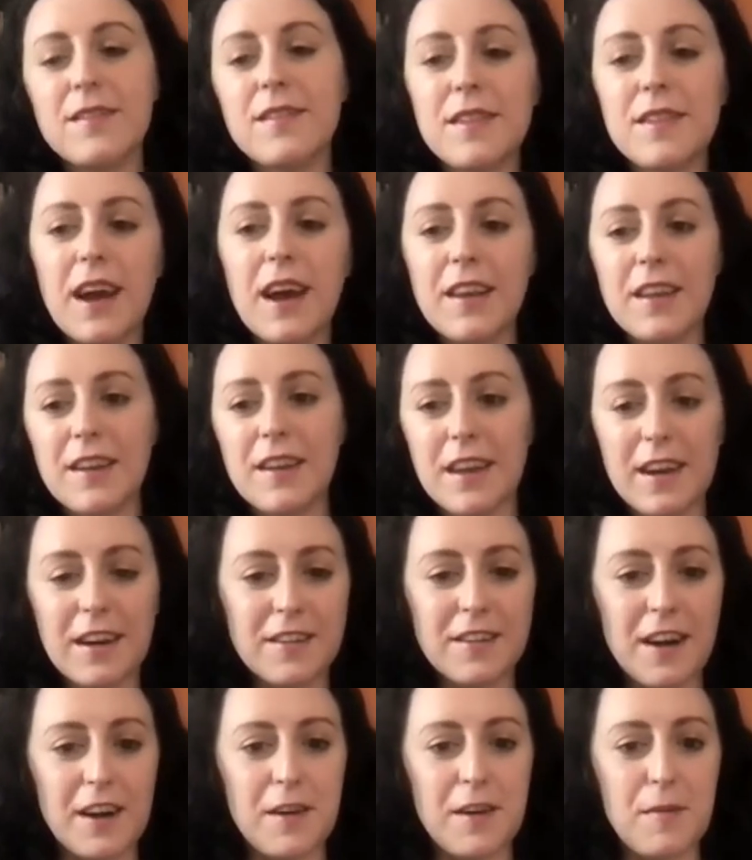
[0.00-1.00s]
editing a
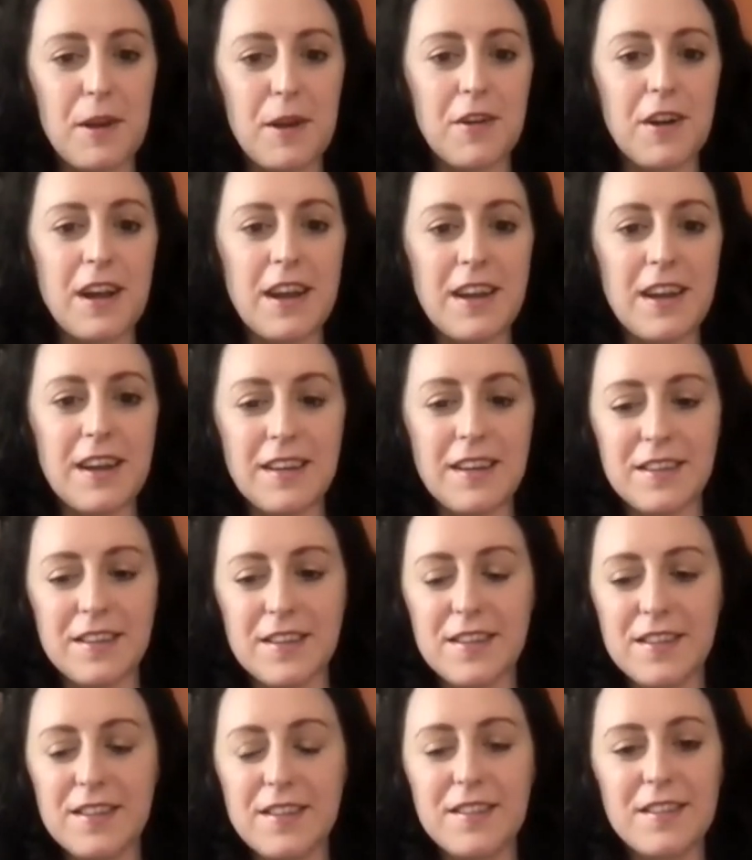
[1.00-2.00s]
documentary
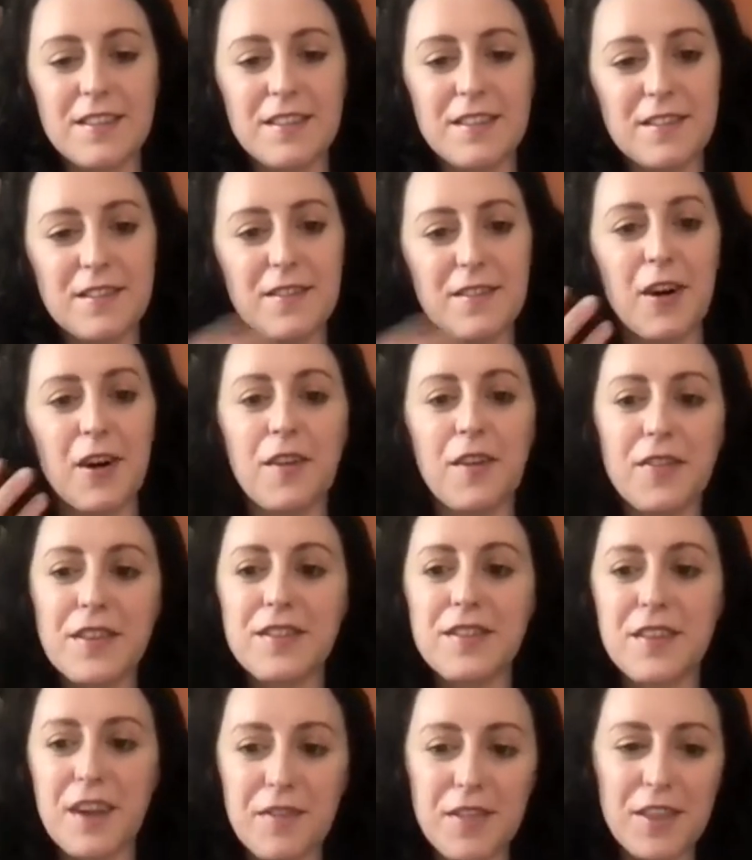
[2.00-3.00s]
is all the
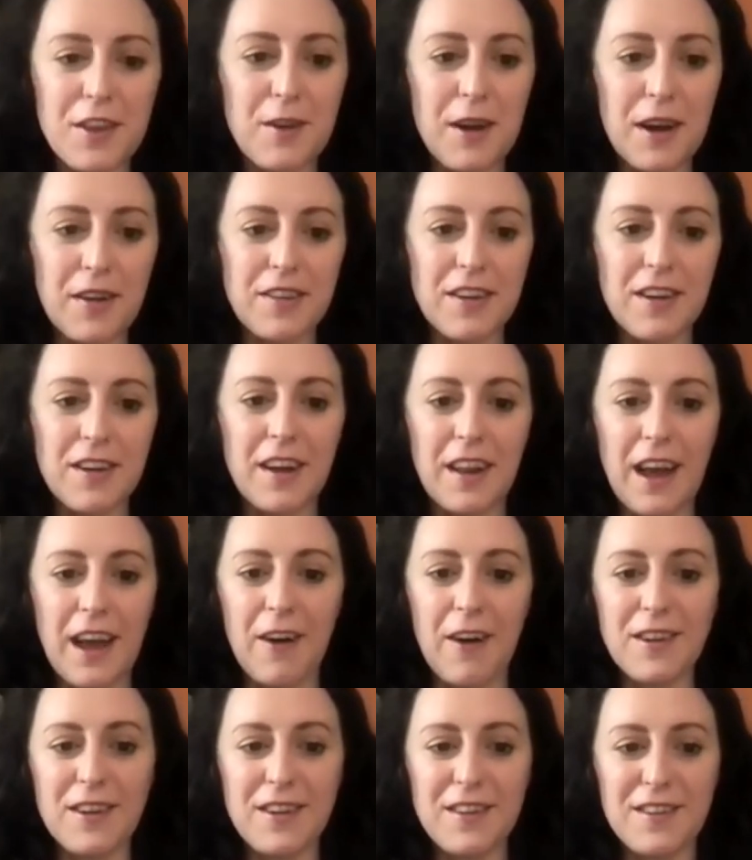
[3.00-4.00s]
stuff that you have to cut
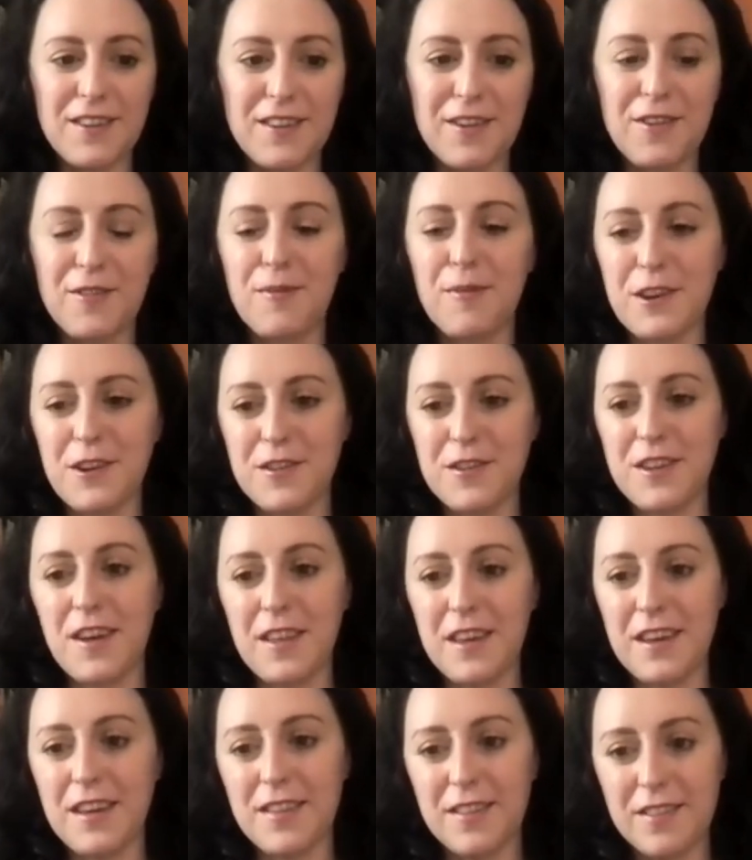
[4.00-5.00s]
out when you
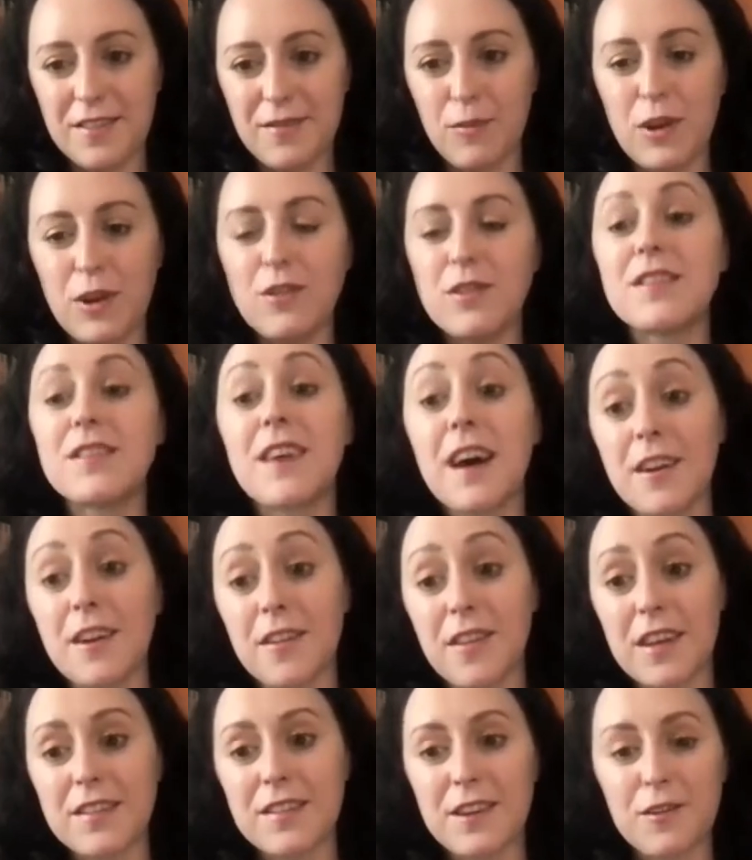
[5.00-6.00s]
decide
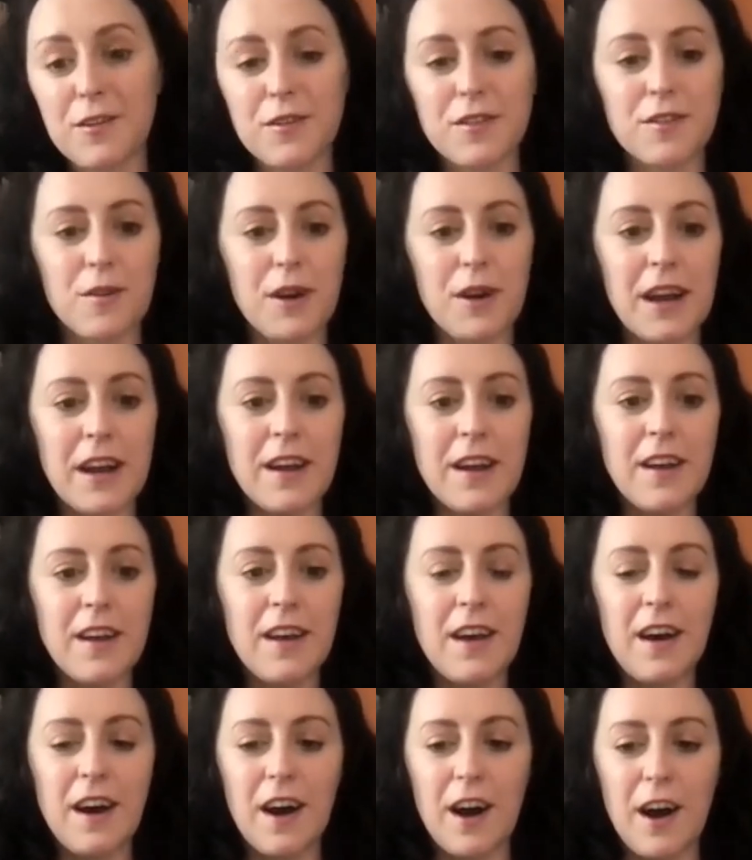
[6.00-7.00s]
on that single story.
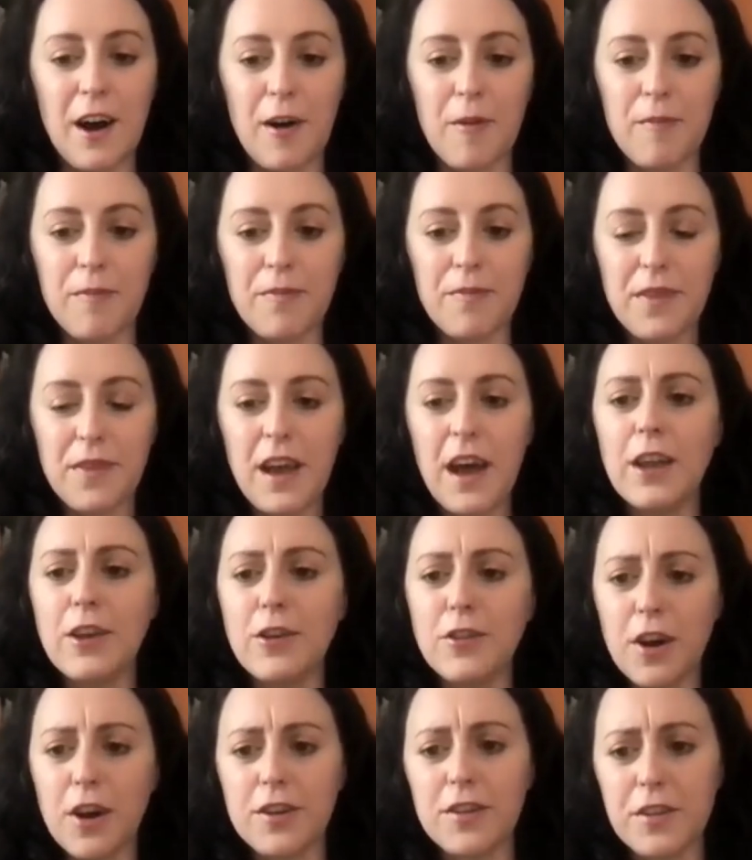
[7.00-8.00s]
And
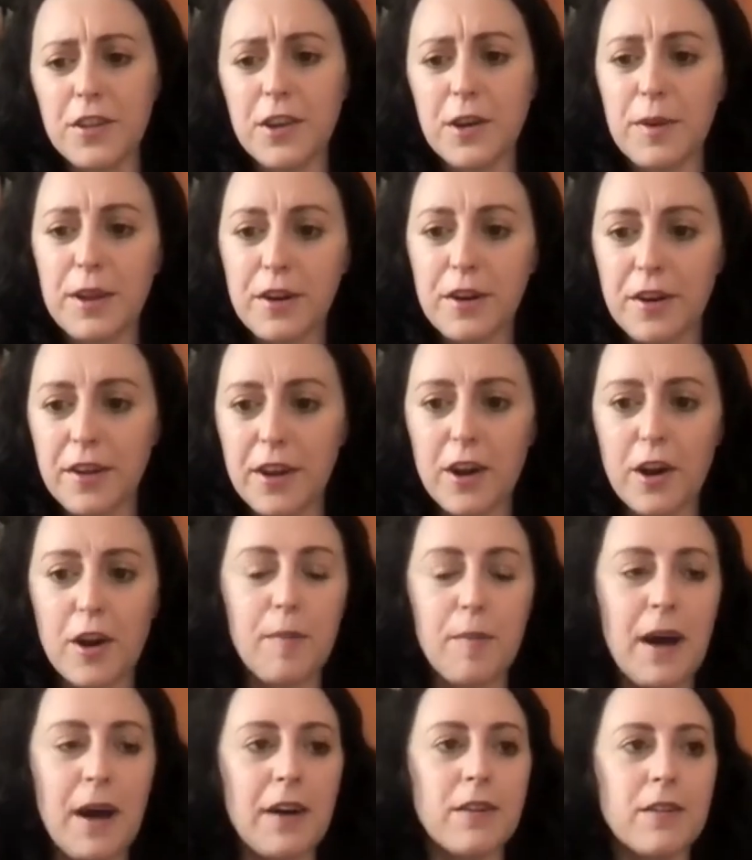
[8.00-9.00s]
you talked a little bit earlier
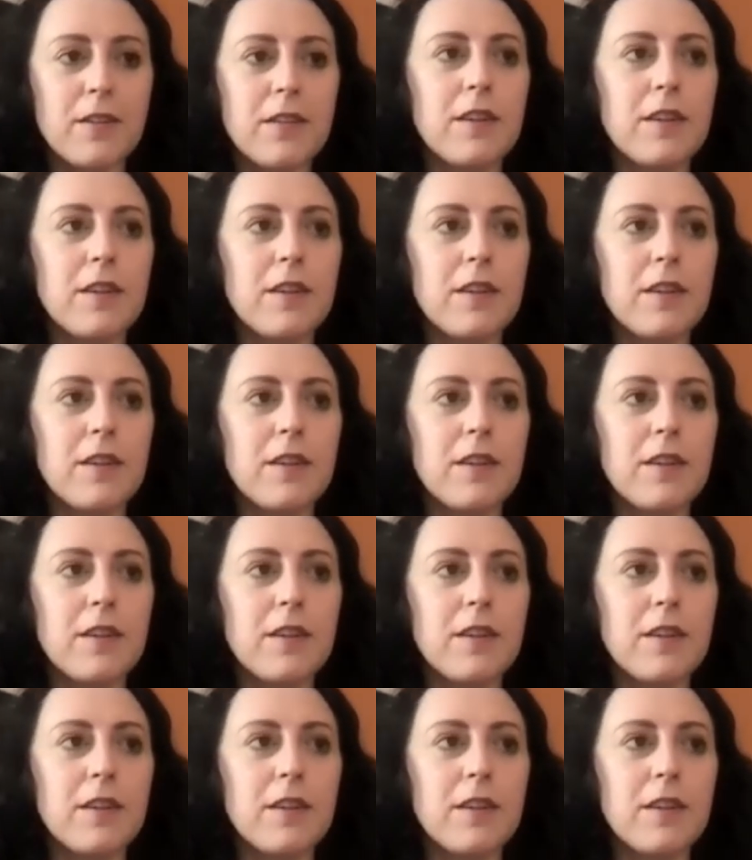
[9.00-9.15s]
about